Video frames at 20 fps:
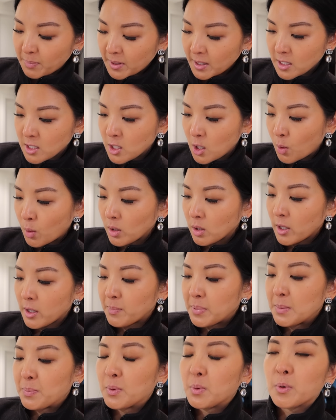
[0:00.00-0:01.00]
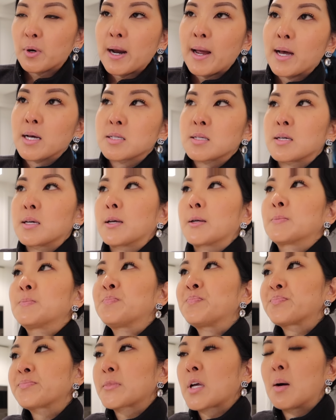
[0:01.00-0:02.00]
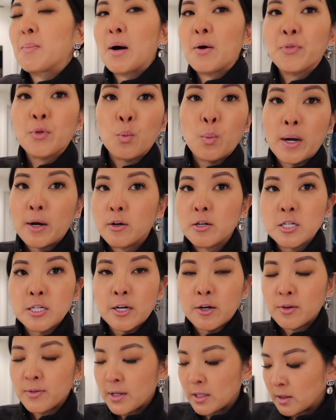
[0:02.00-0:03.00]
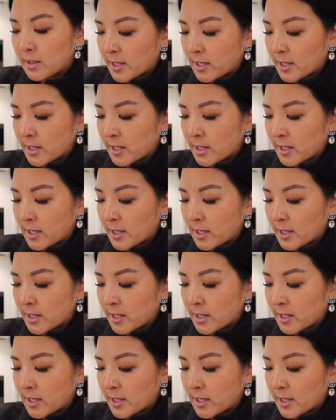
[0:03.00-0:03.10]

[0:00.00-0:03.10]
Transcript: But I know a lot of people were asking about the wear and tear, and they'd